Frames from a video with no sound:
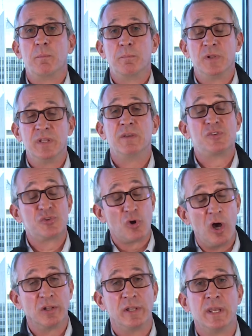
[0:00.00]
believe
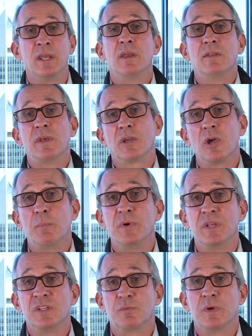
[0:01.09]
strongly that
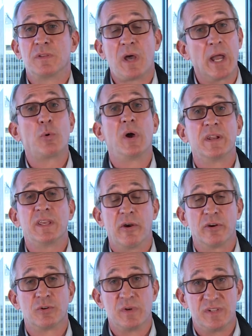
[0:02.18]
companies with high-quality
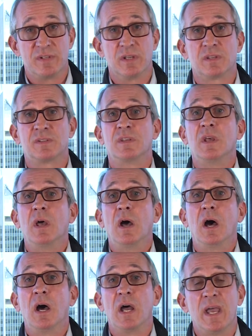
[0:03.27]
characteristics,
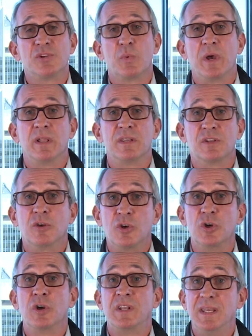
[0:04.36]
as well as
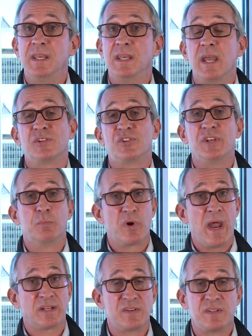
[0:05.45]
good ESG
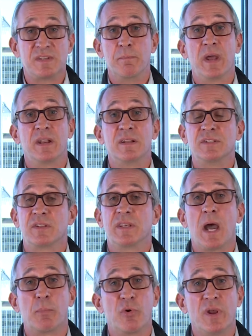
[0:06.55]
practices embedded into the
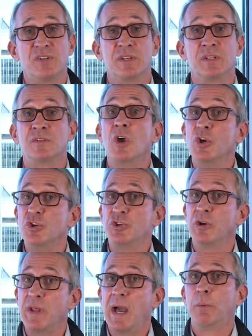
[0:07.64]
operations,
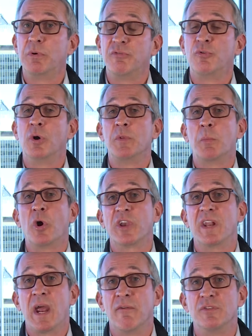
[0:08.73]
should outperform the market
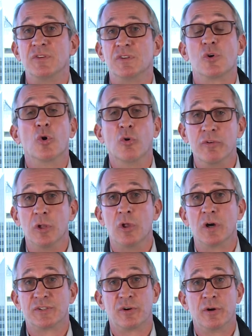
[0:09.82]
averages over the
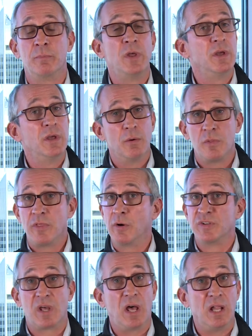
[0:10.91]
long term. There
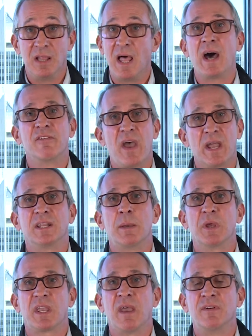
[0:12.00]
is a lot of
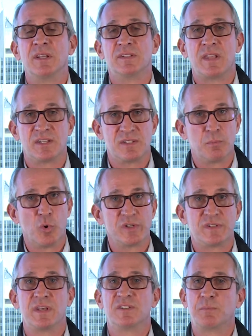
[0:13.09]
academic evidence that supports
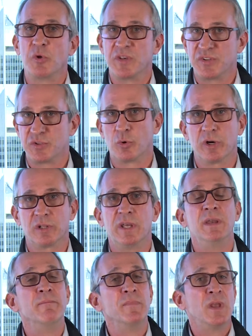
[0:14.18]
this, both
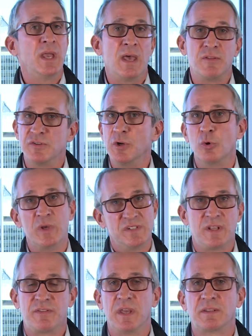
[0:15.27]
historically, and there's no reason
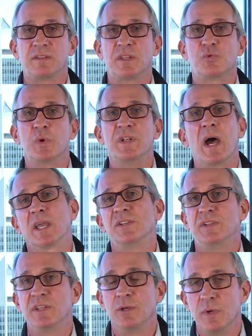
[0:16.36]
to think that this would not
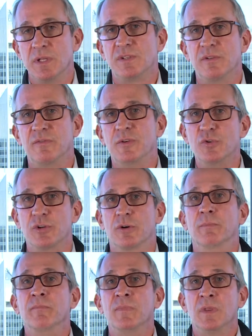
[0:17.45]
continue into the future.
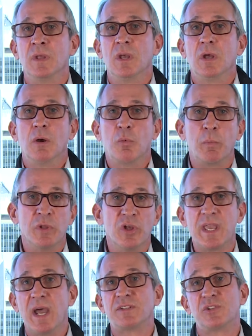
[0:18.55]
When we
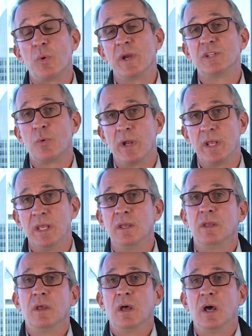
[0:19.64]
look out to 2020,
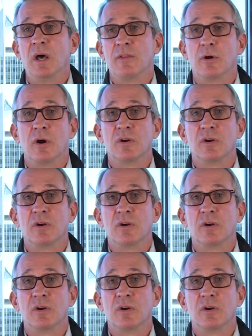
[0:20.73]
there are